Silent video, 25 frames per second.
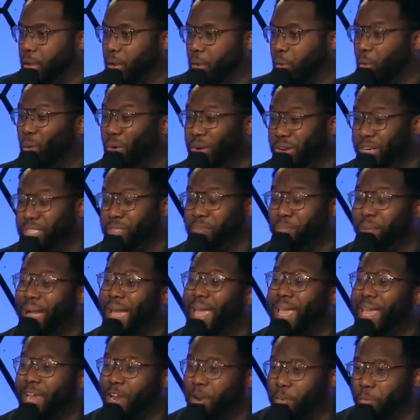What does my
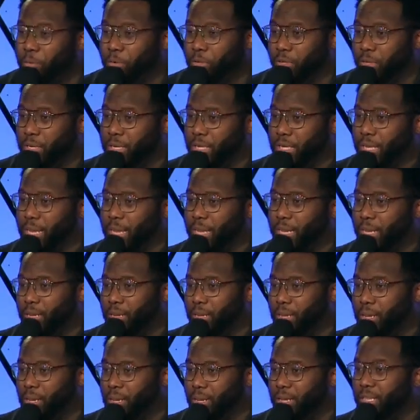hammer look like?
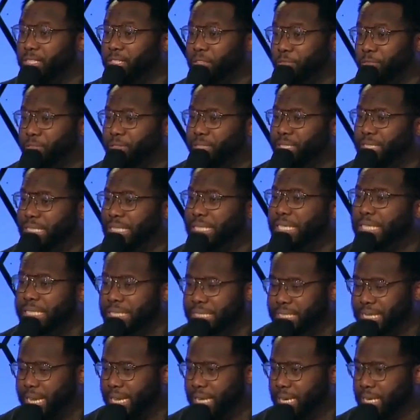Is it
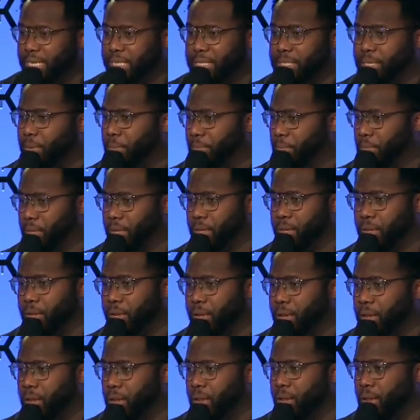facilitating something?
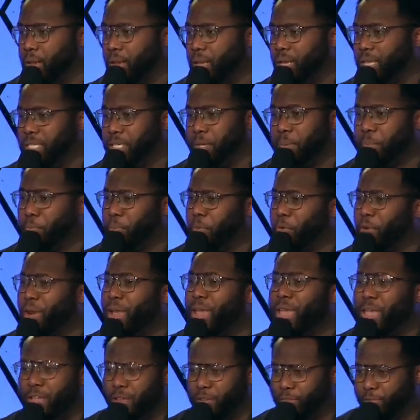Is it
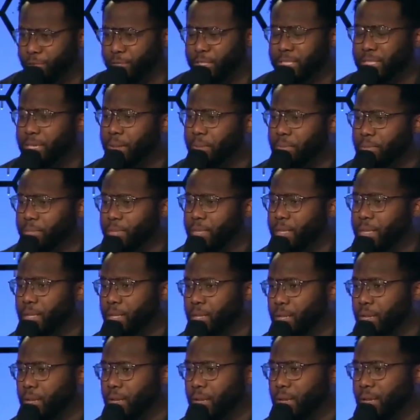praying for something?
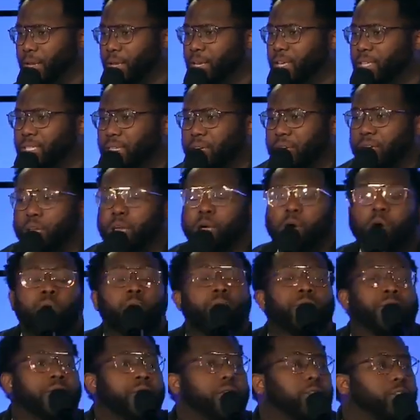Is it
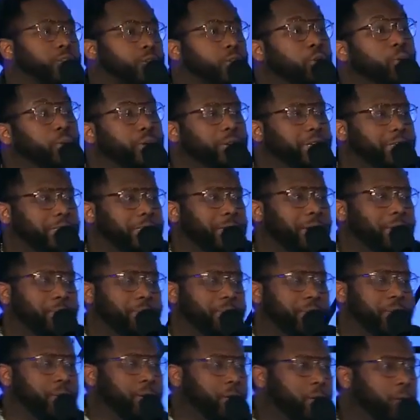going and doing
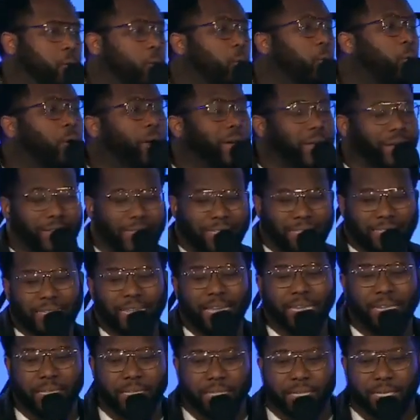something? What does
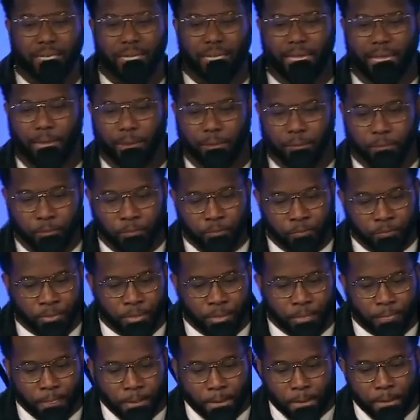that look like?
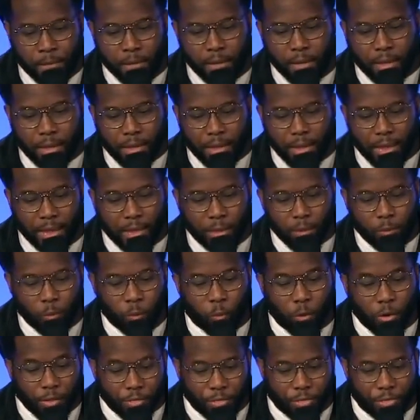And
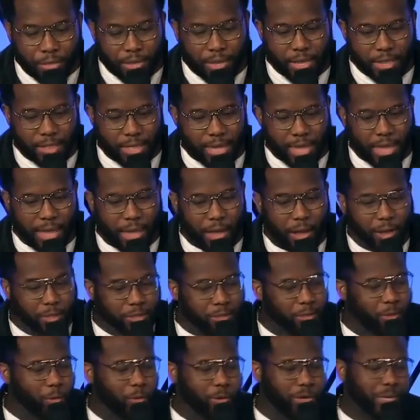one thing that I
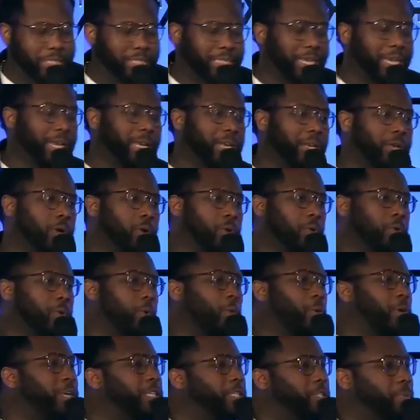also want to take note a
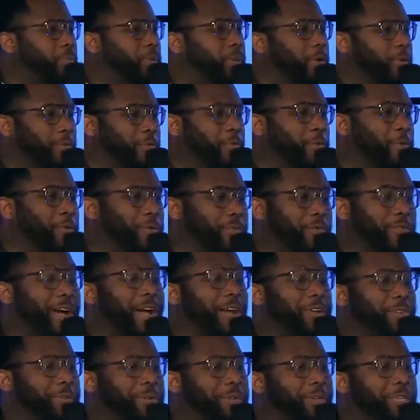recipe for
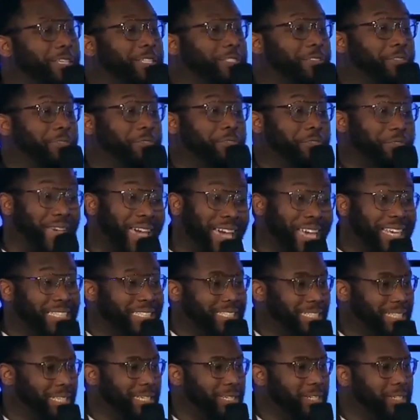revival is
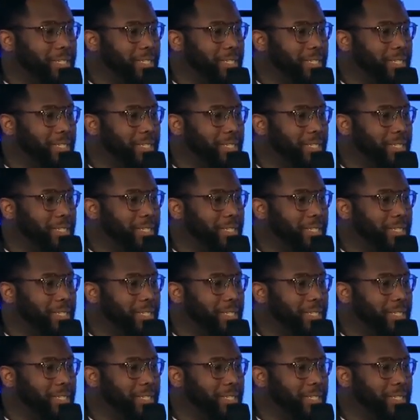fasting.